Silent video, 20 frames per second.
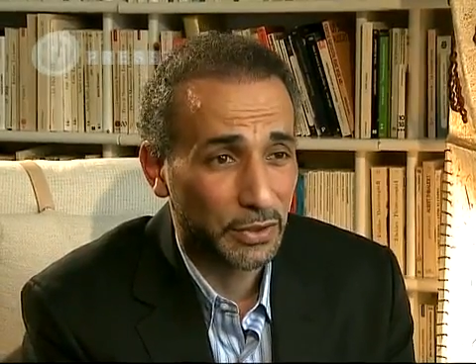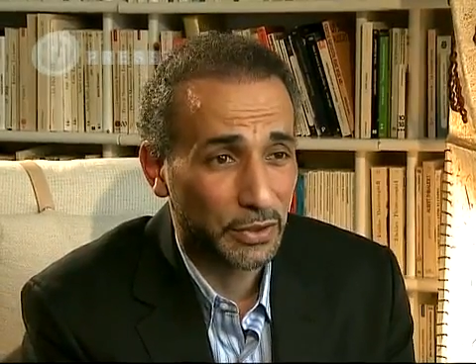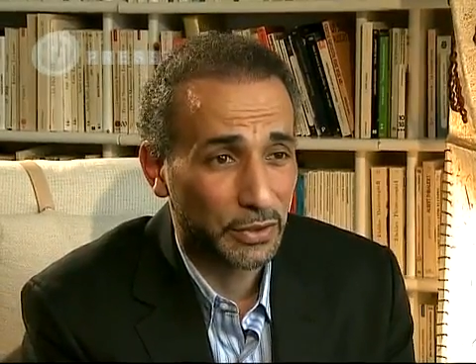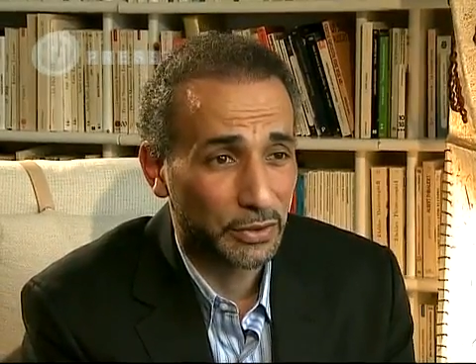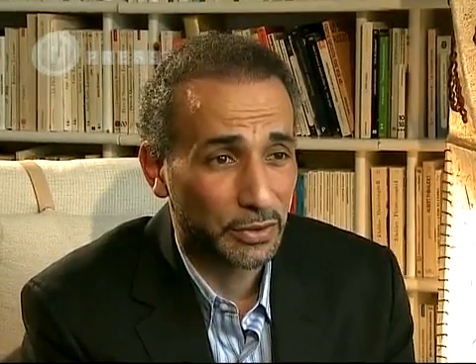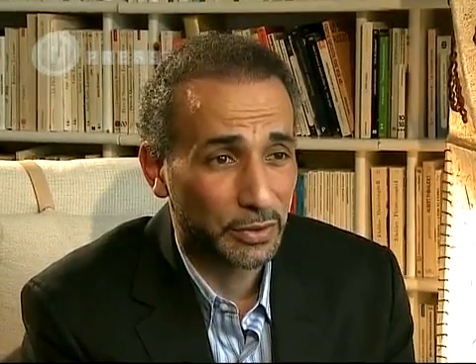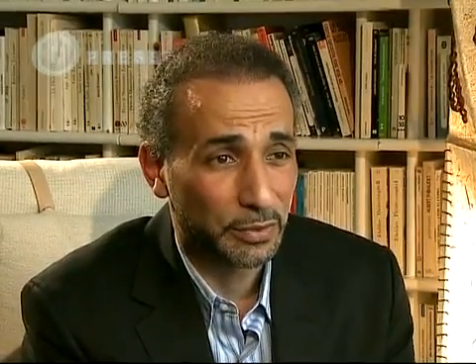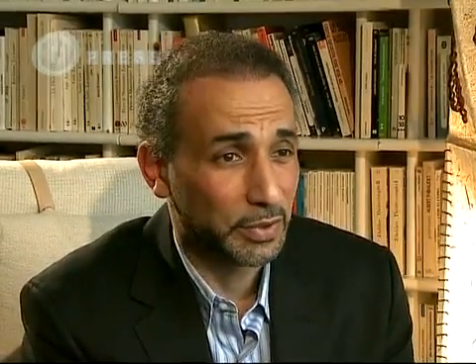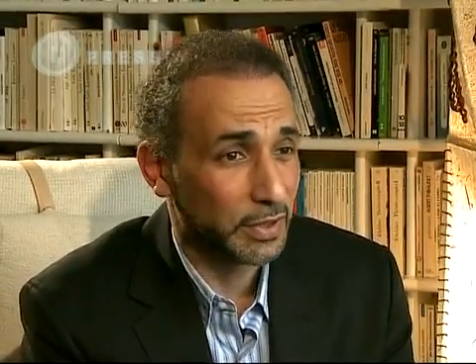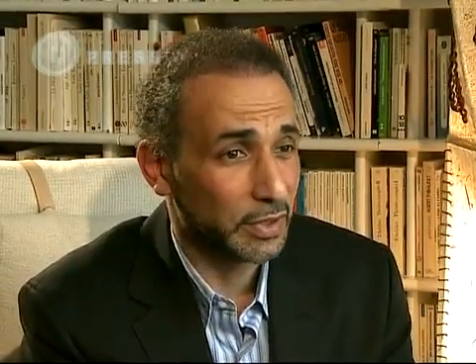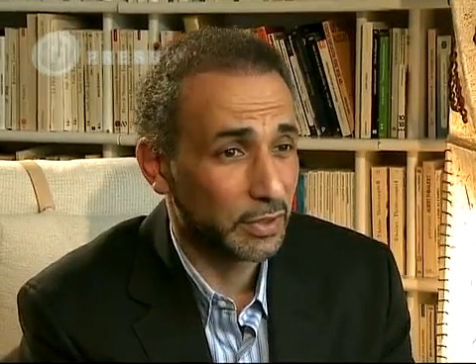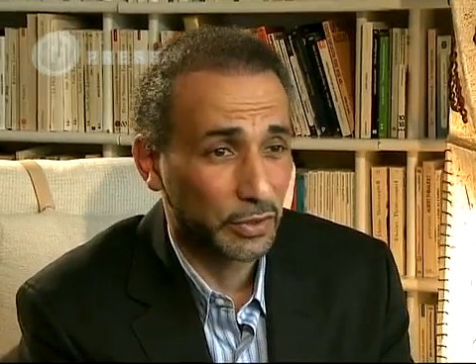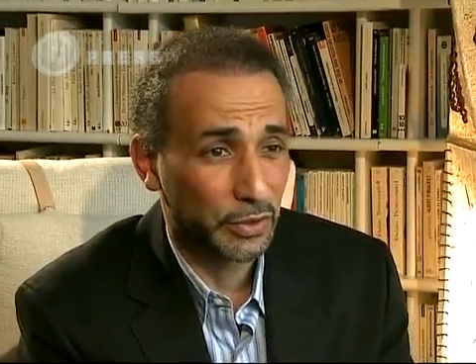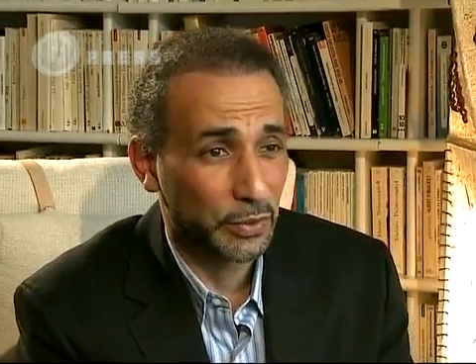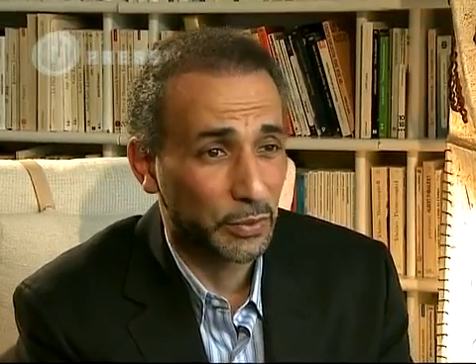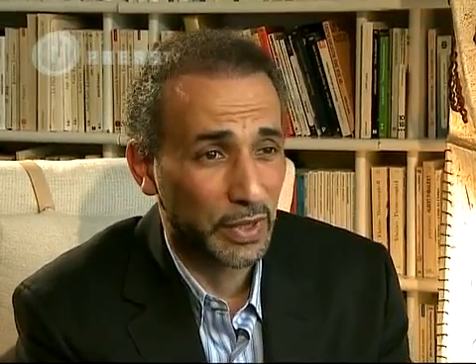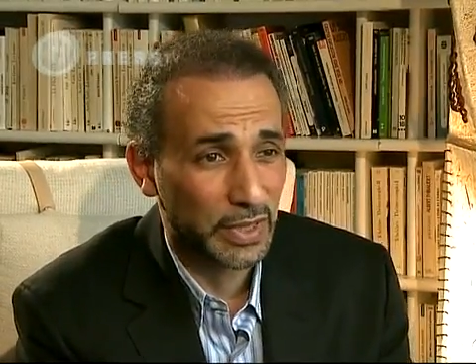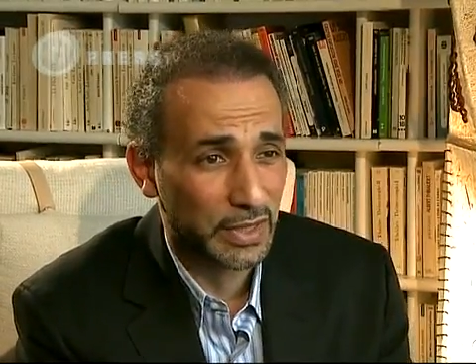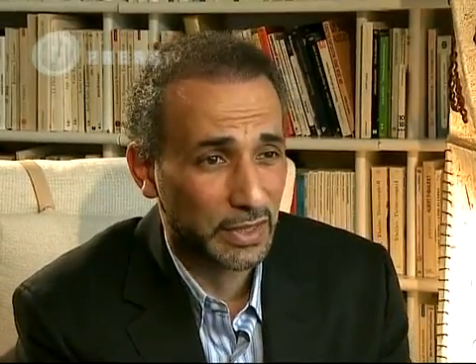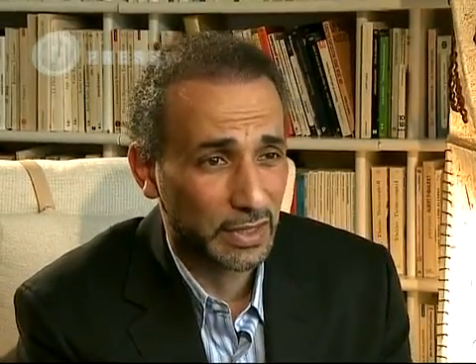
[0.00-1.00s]
European or the
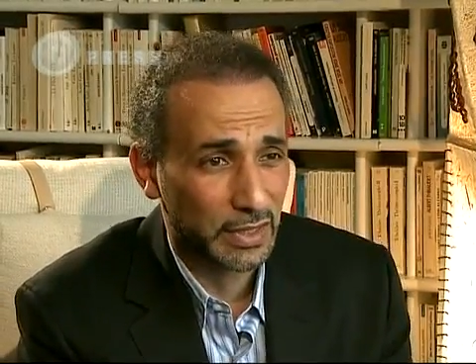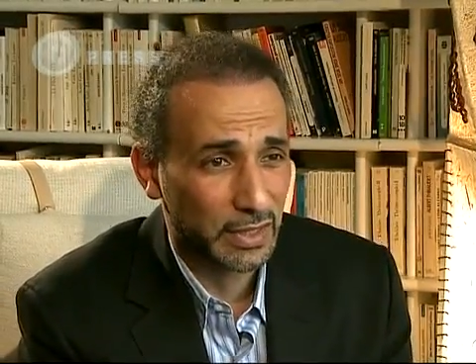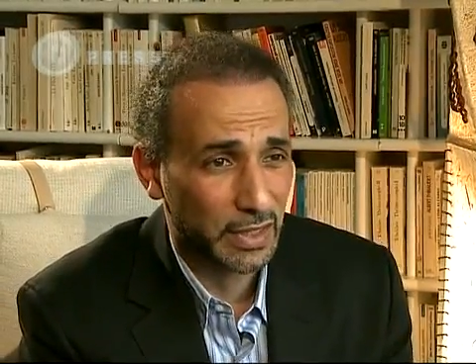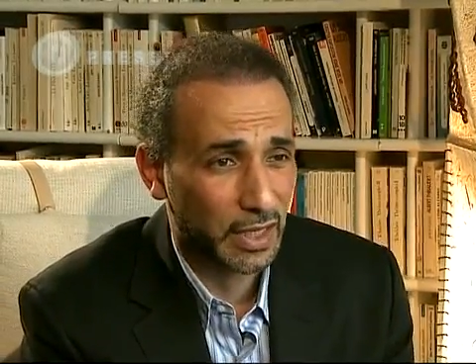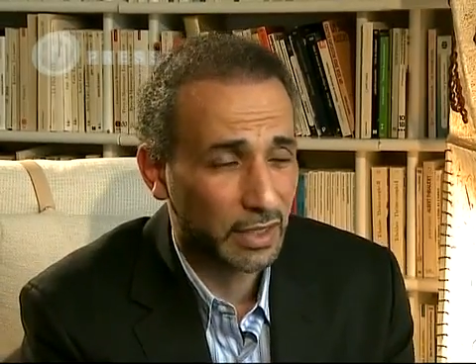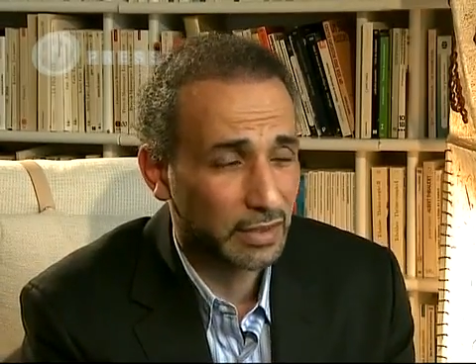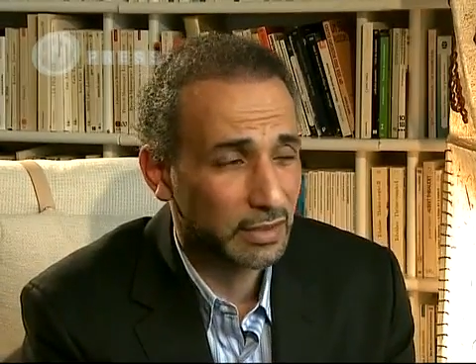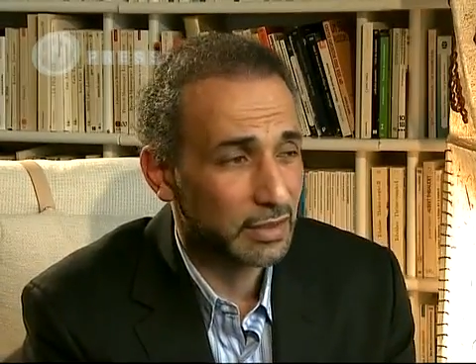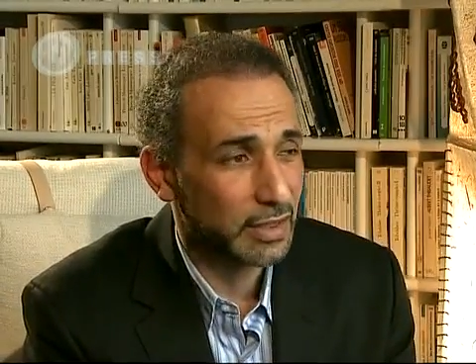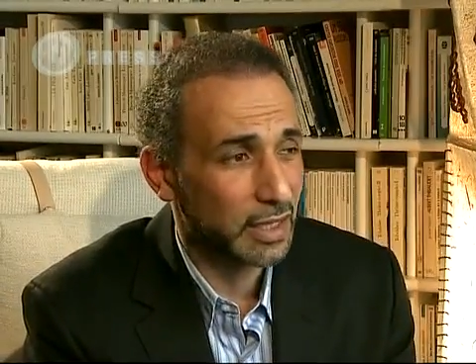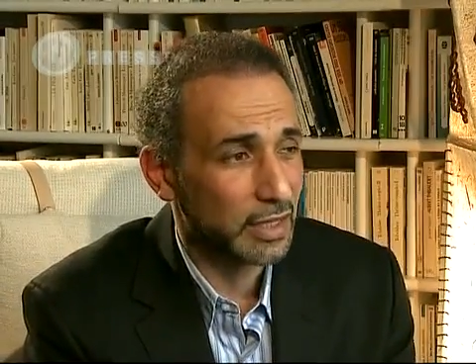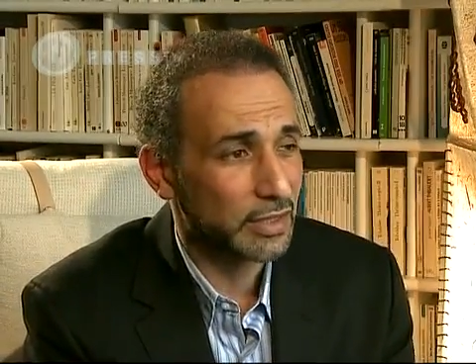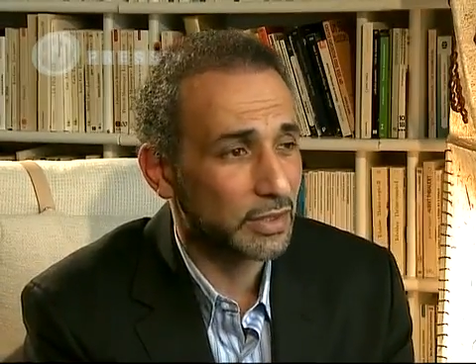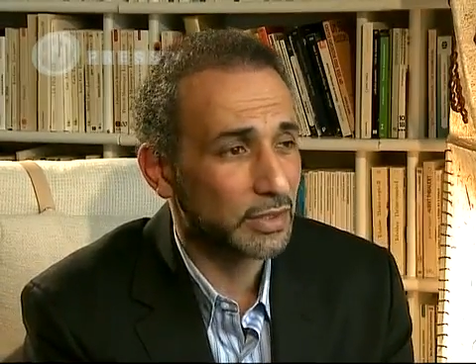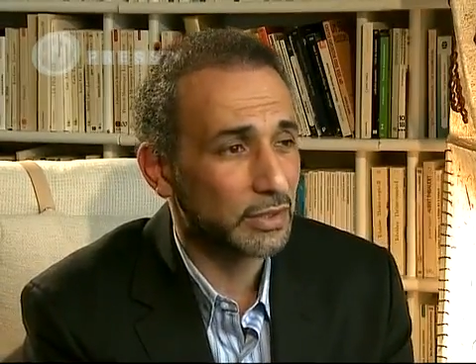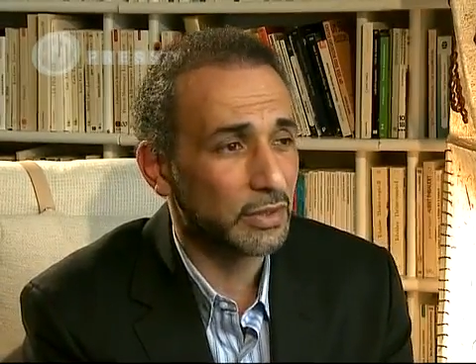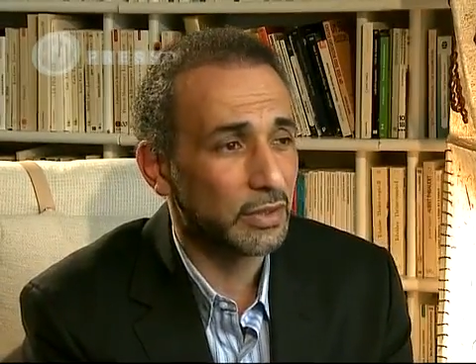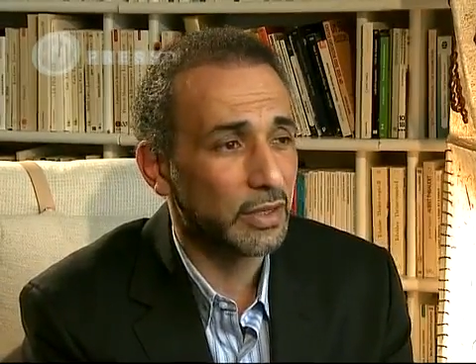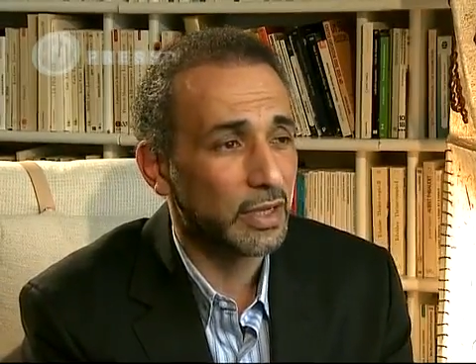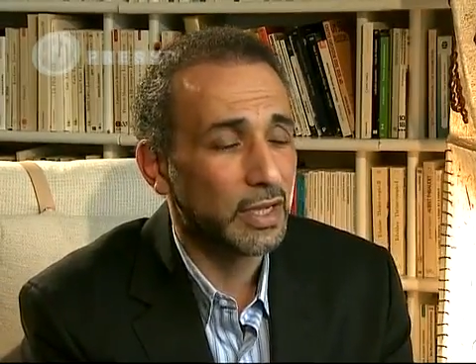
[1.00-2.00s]
Western context.
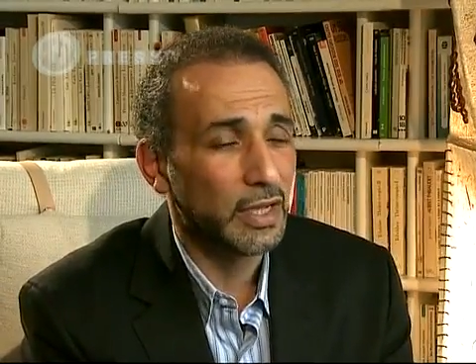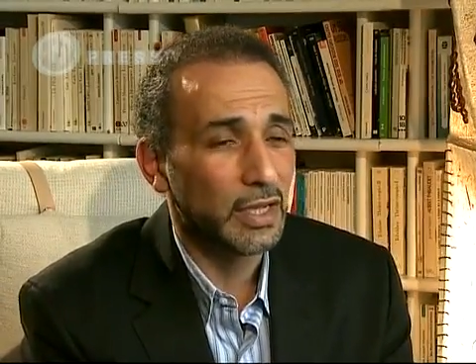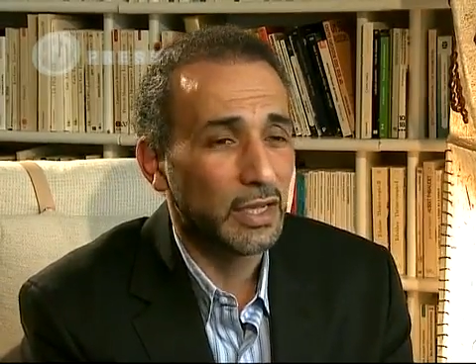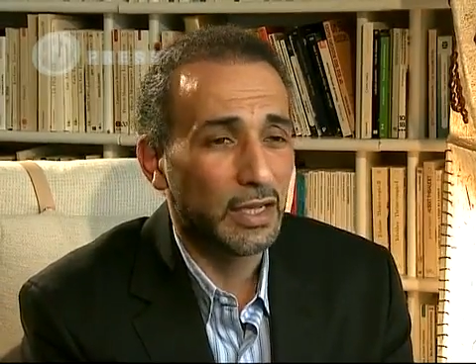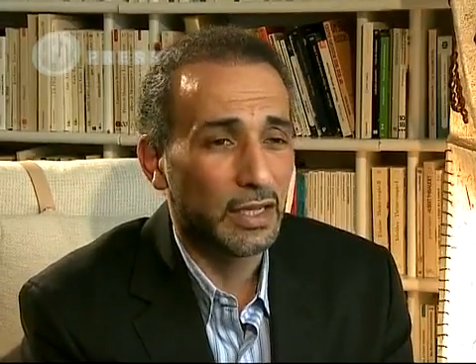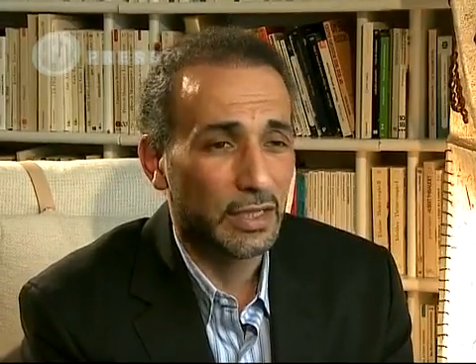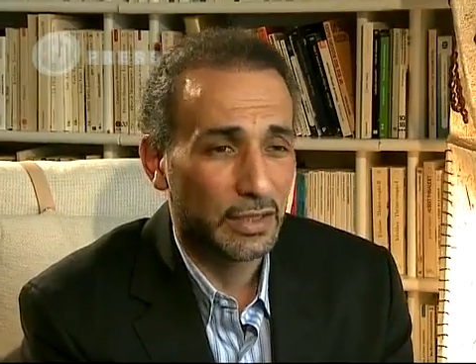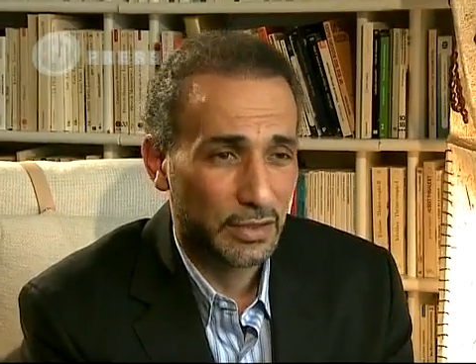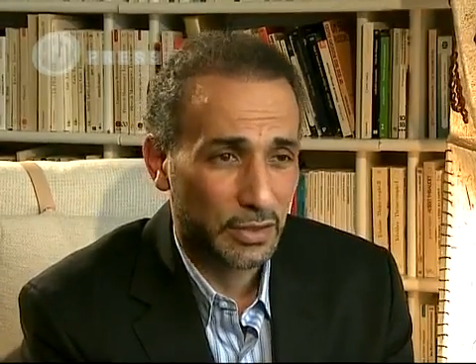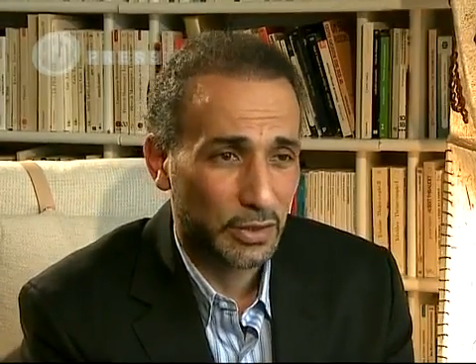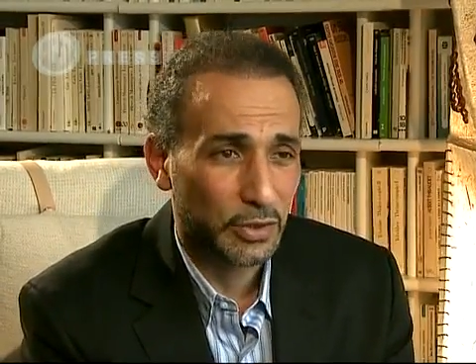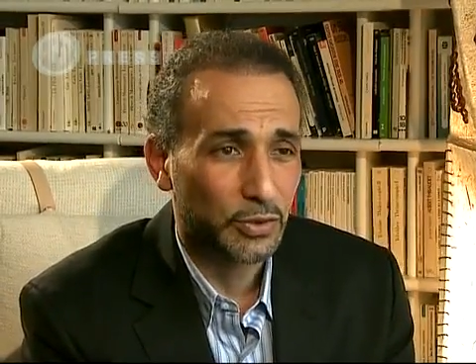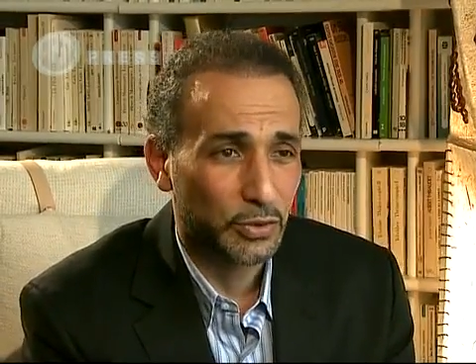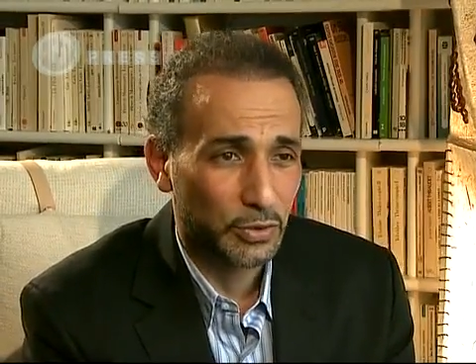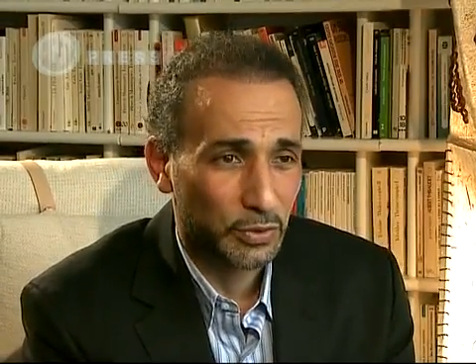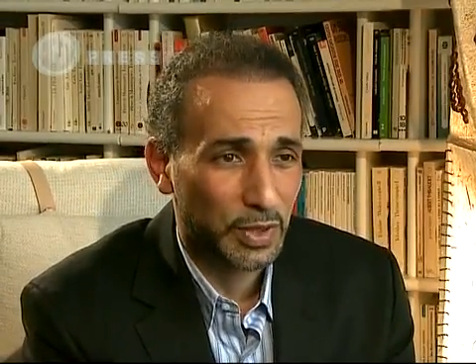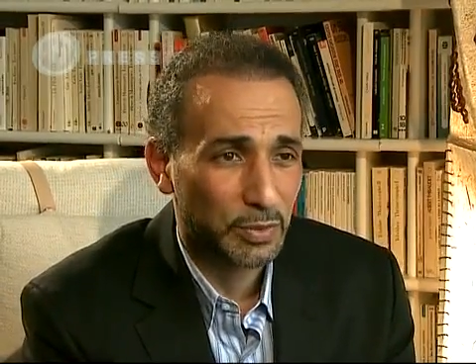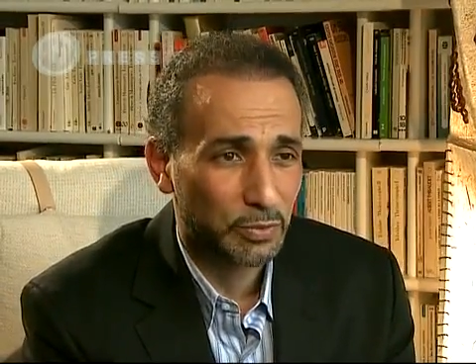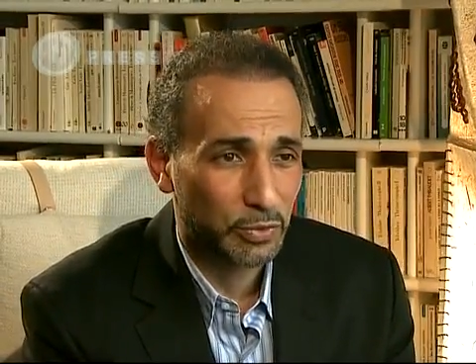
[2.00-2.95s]
So it's a two-way